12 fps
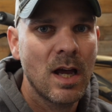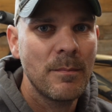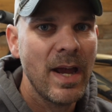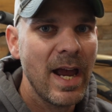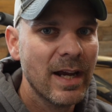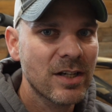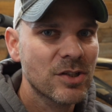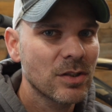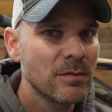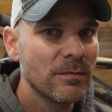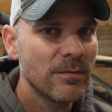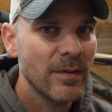I'm
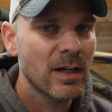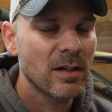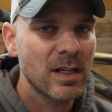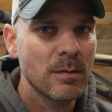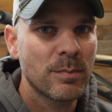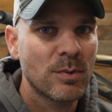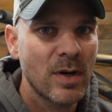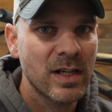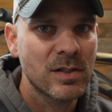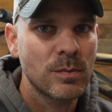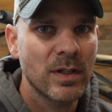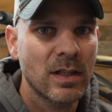actually very
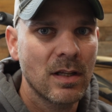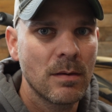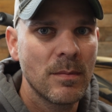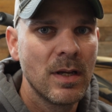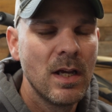impressed with them,